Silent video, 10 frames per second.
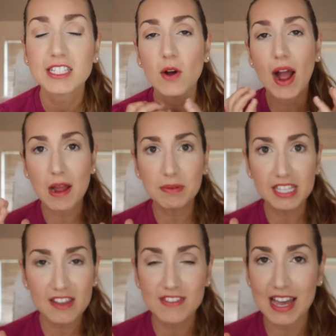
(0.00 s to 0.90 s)
So I
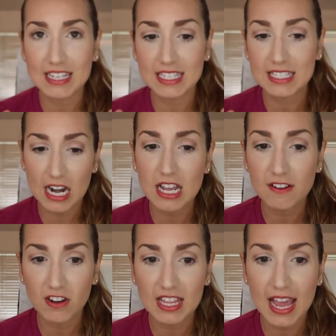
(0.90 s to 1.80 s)
believe that
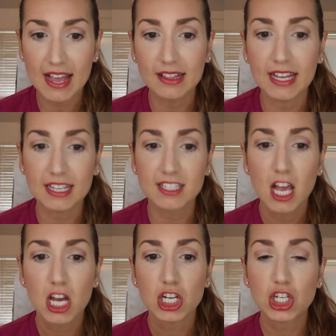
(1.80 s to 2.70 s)
studying for the NCLEX
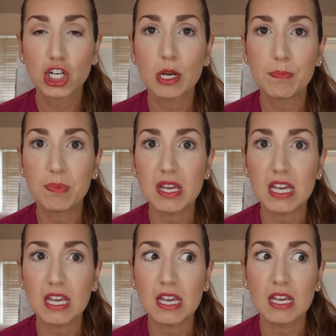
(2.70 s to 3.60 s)
should
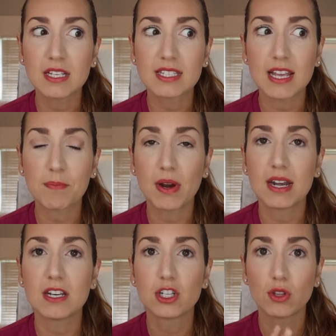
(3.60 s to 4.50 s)
be
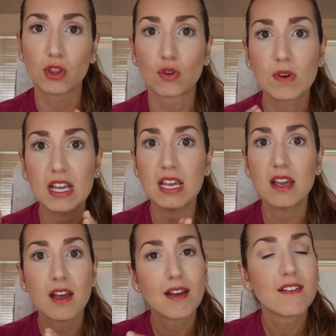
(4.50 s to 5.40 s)
separated into
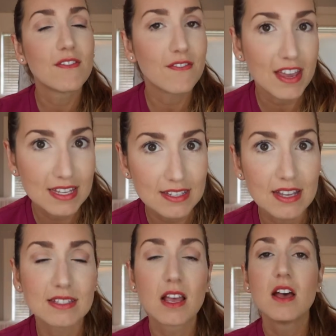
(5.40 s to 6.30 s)
three
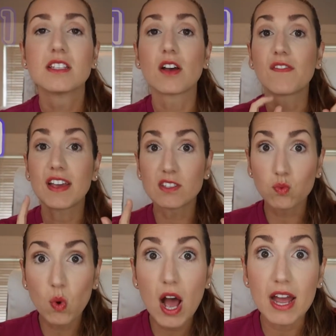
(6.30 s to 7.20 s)
phases. So
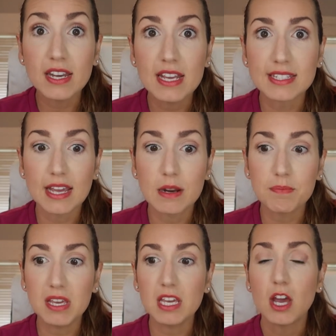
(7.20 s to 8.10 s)
phase one is going to
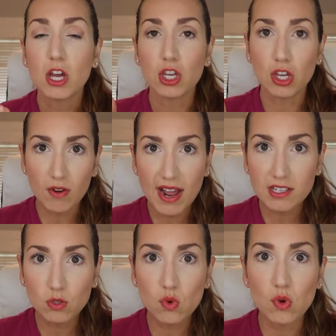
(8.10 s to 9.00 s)
be you're out
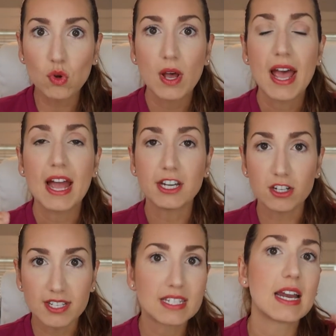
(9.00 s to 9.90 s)
of school and
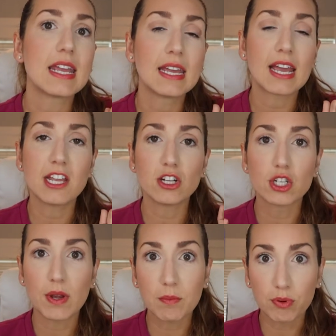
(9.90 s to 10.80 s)
you're studying and you're doing